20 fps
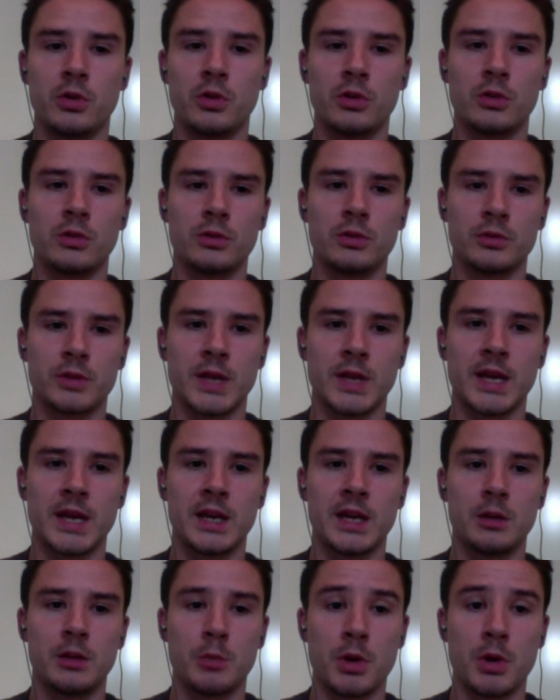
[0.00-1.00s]

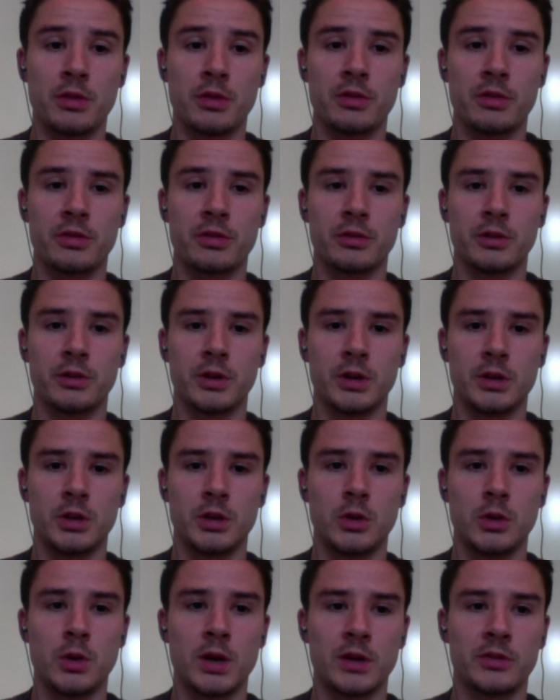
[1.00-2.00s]
4K a month uh,
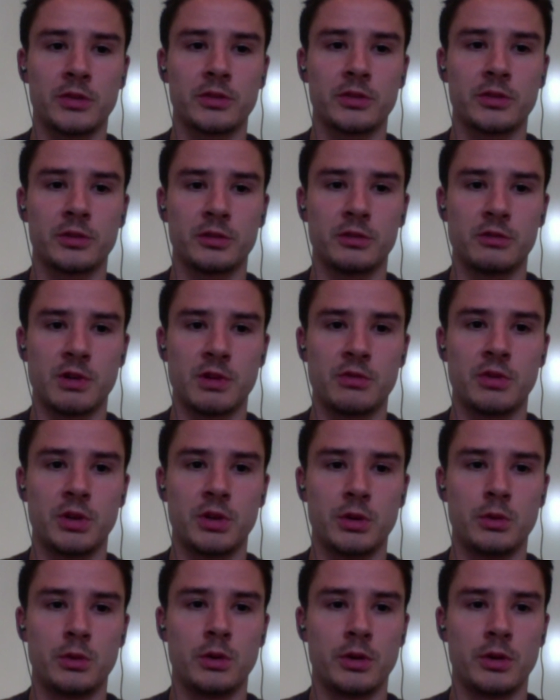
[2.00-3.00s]
US
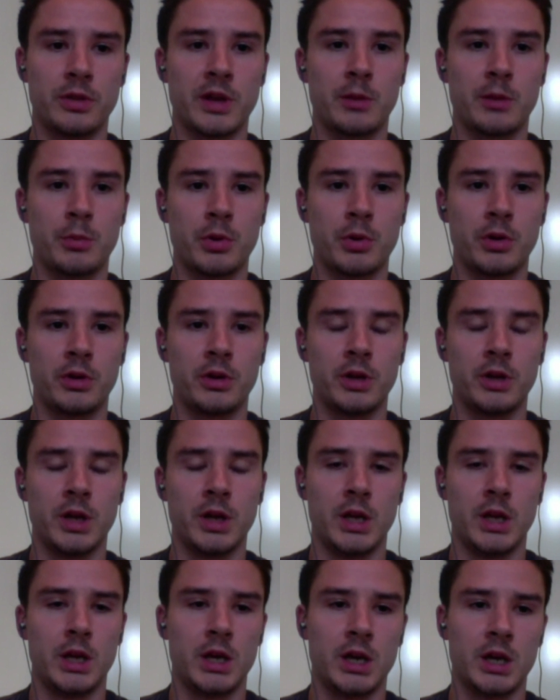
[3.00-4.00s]
revenue at that point,
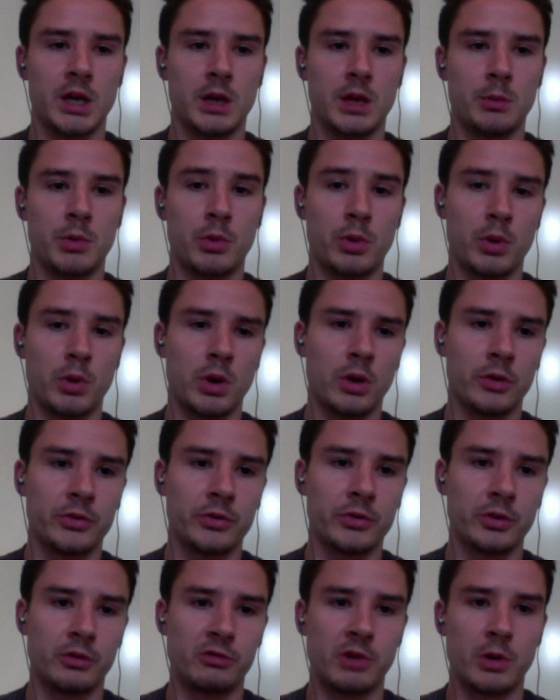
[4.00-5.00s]
um, but we were
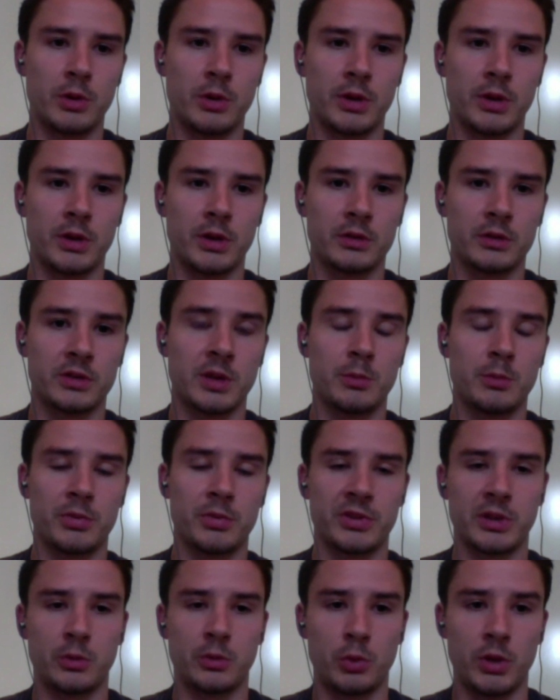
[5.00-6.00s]
also growing
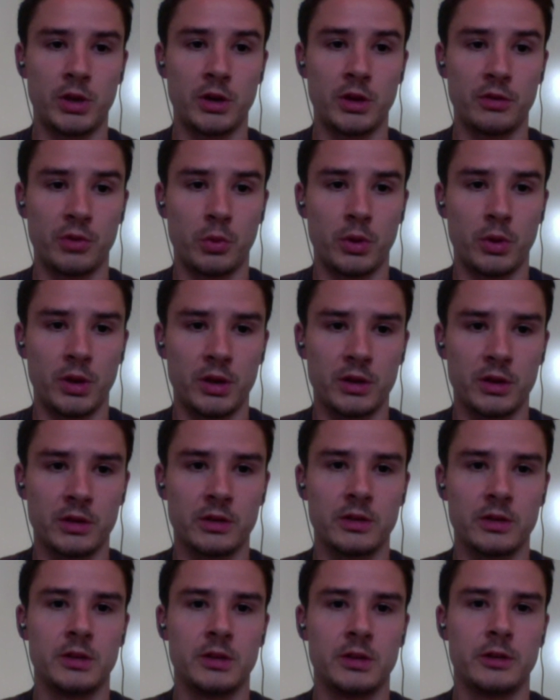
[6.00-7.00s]
10% week over week.
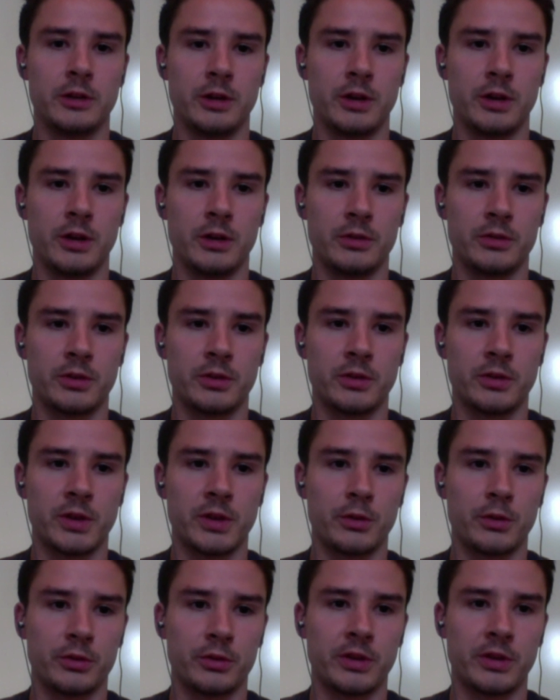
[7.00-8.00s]
Uh, so
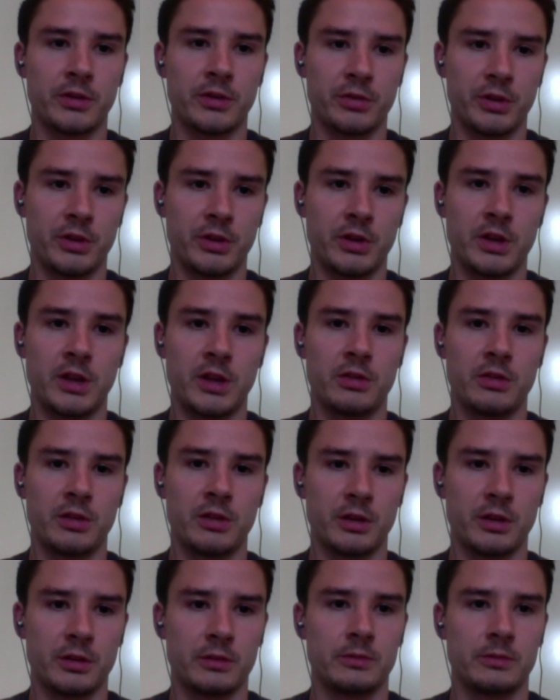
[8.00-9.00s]
that was definitely the key
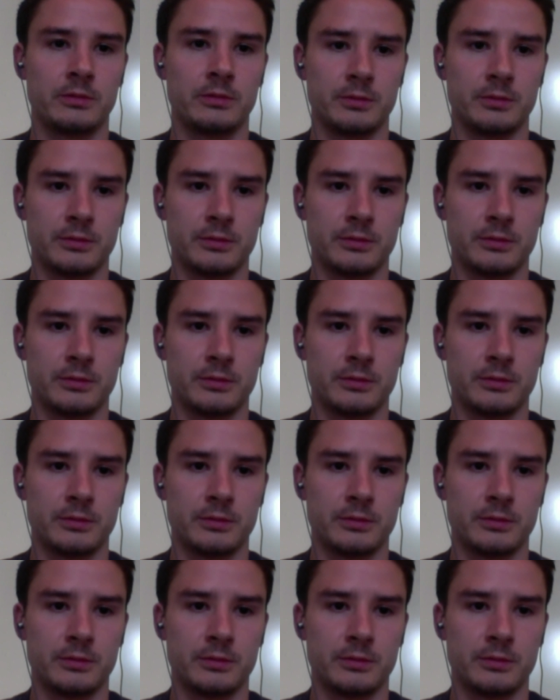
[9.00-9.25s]
thing.